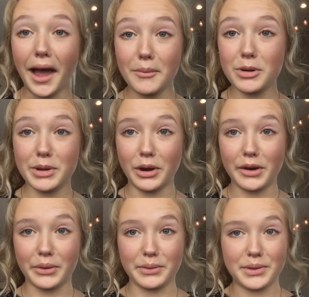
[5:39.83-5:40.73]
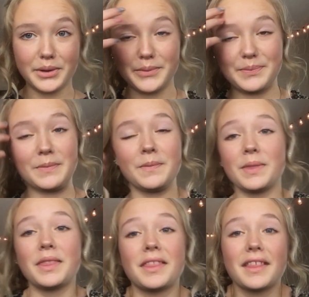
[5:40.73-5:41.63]
I'm gonna be honest with you.
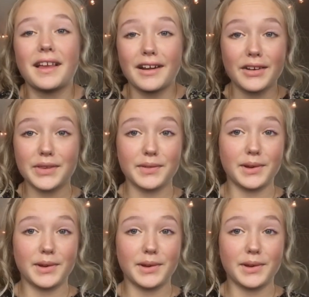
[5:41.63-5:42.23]
I just